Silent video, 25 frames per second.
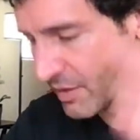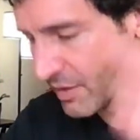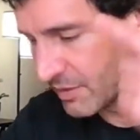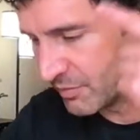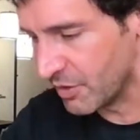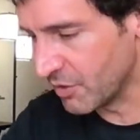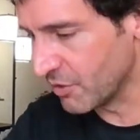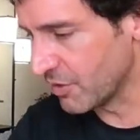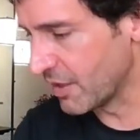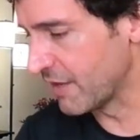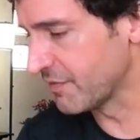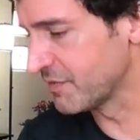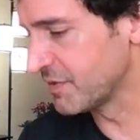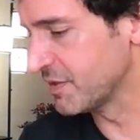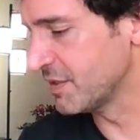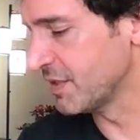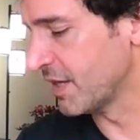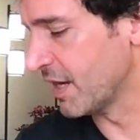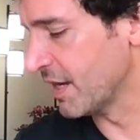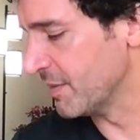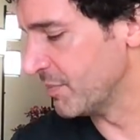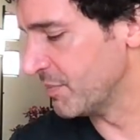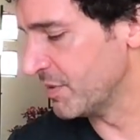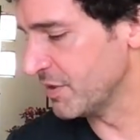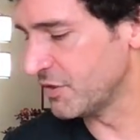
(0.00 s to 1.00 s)
You don't have to
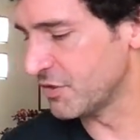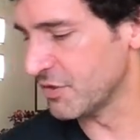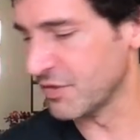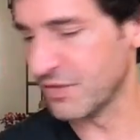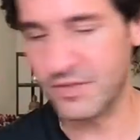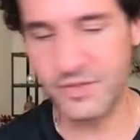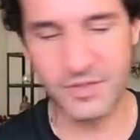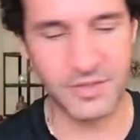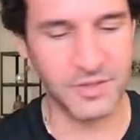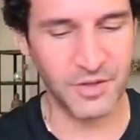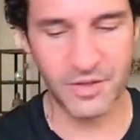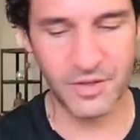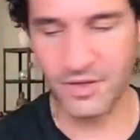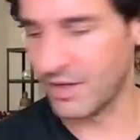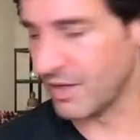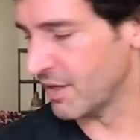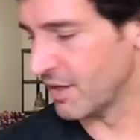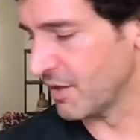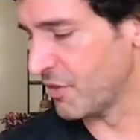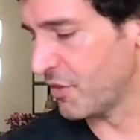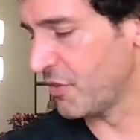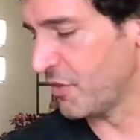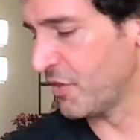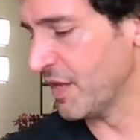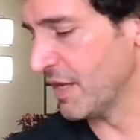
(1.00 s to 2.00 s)
type it, just
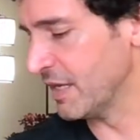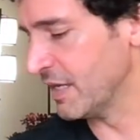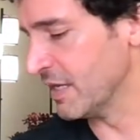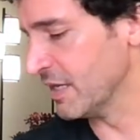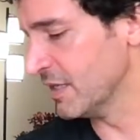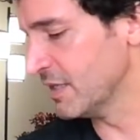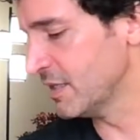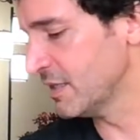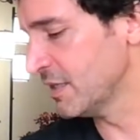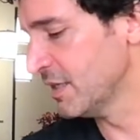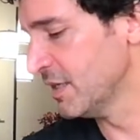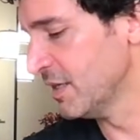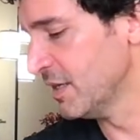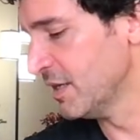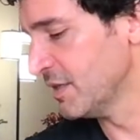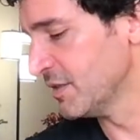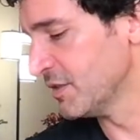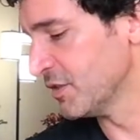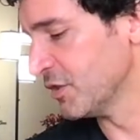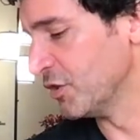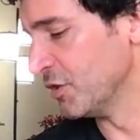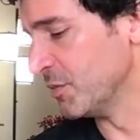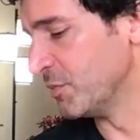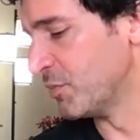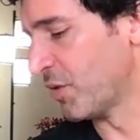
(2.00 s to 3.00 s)
think it. It's a
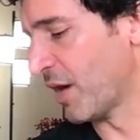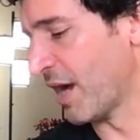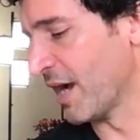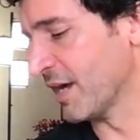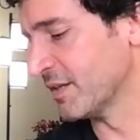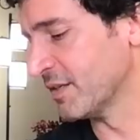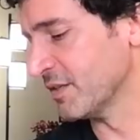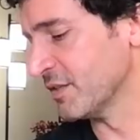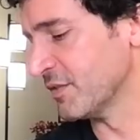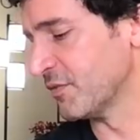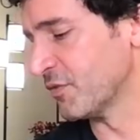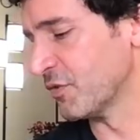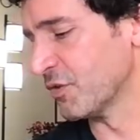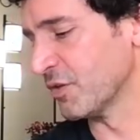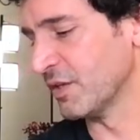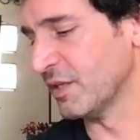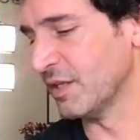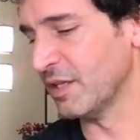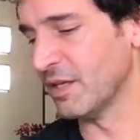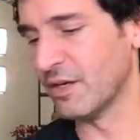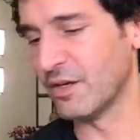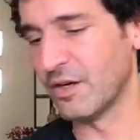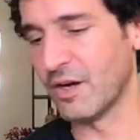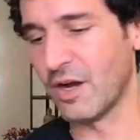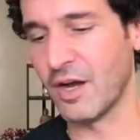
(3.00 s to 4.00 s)
good practice for
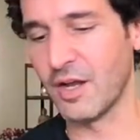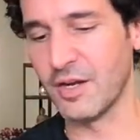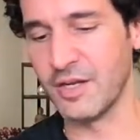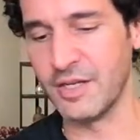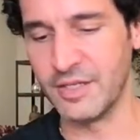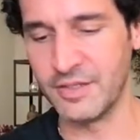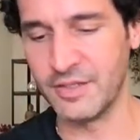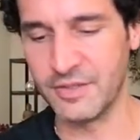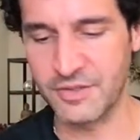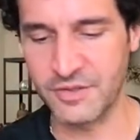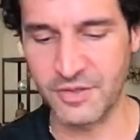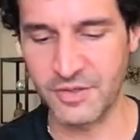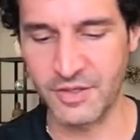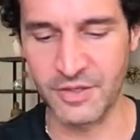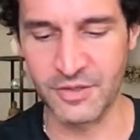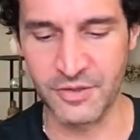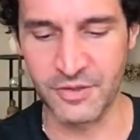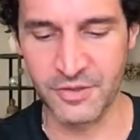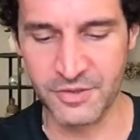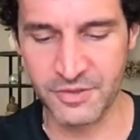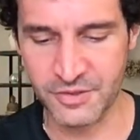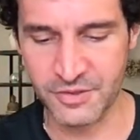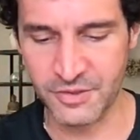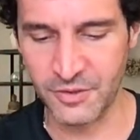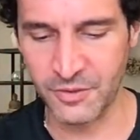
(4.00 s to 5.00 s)
clairaudience
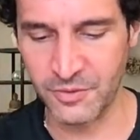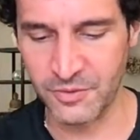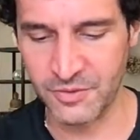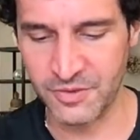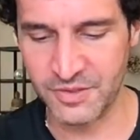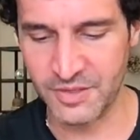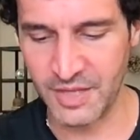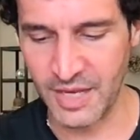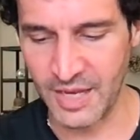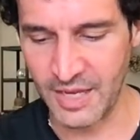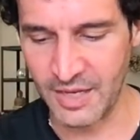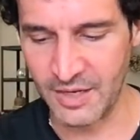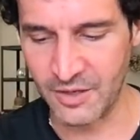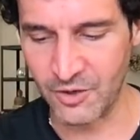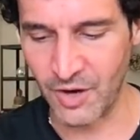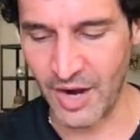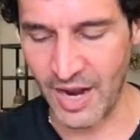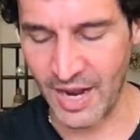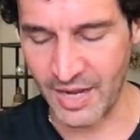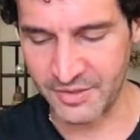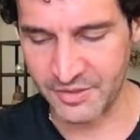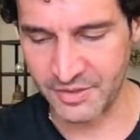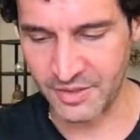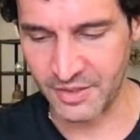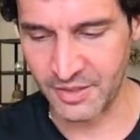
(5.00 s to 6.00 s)
skills, so say it or
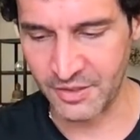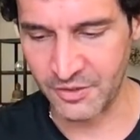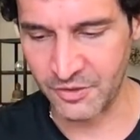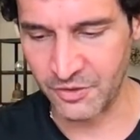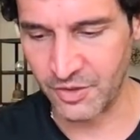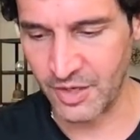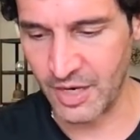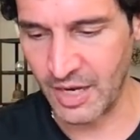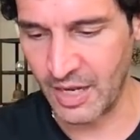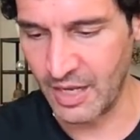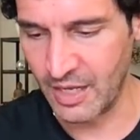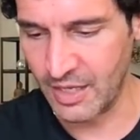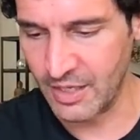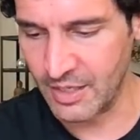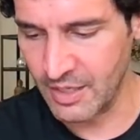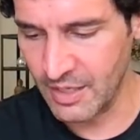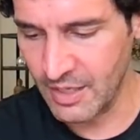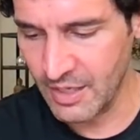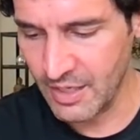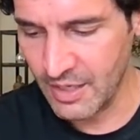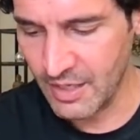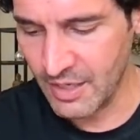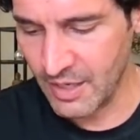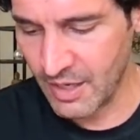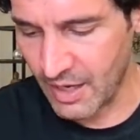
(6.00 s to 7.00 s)
ask it in your head.
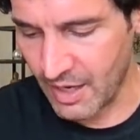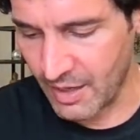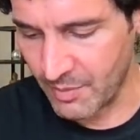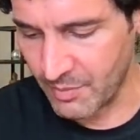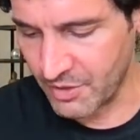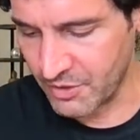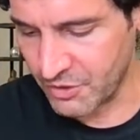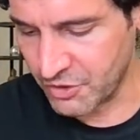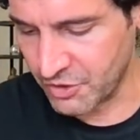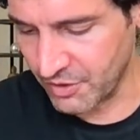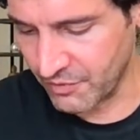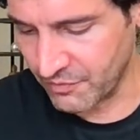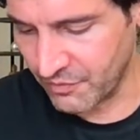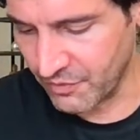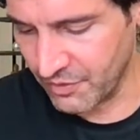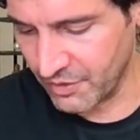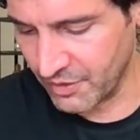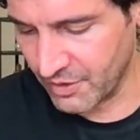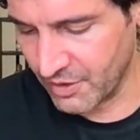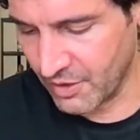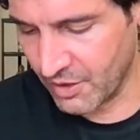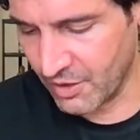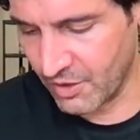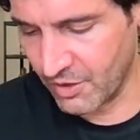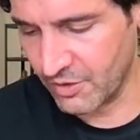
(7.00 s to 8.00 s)
I'm going to shuffle the
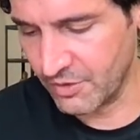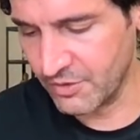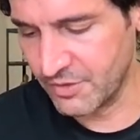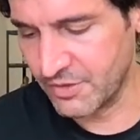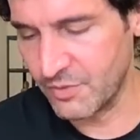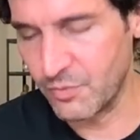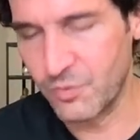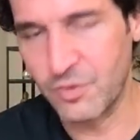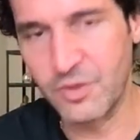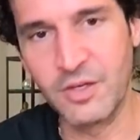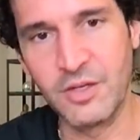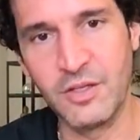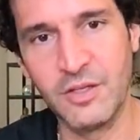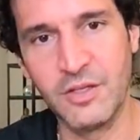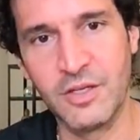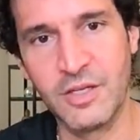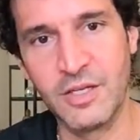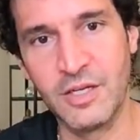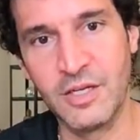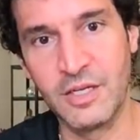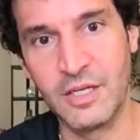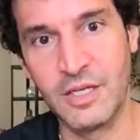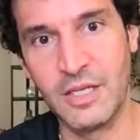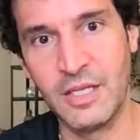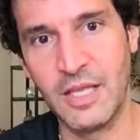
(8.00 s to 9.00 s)
cards, and we're going to look at
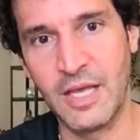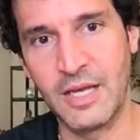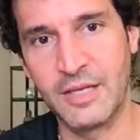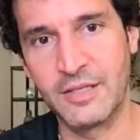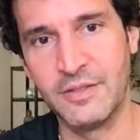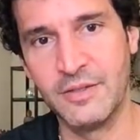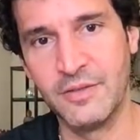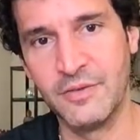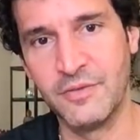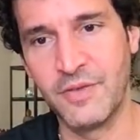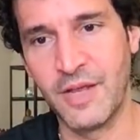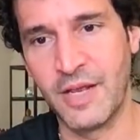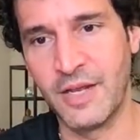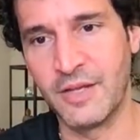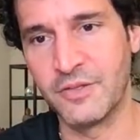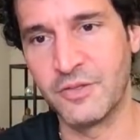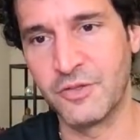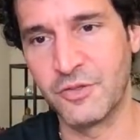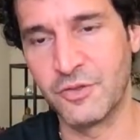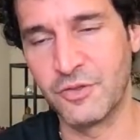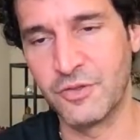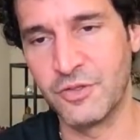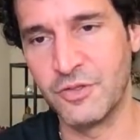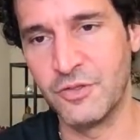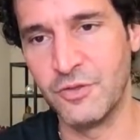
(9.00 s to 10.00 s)
a collective
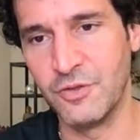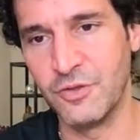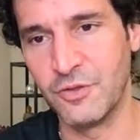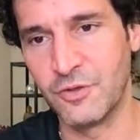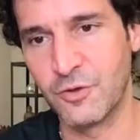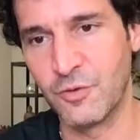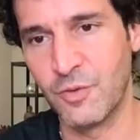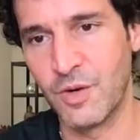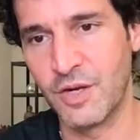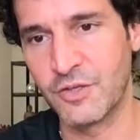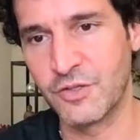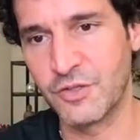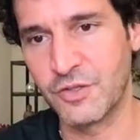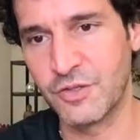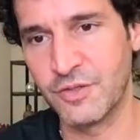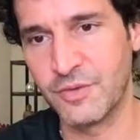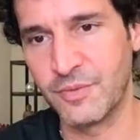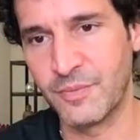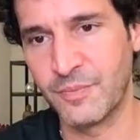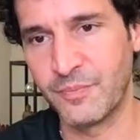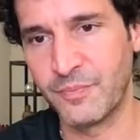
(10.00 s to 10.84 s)
answer to your question.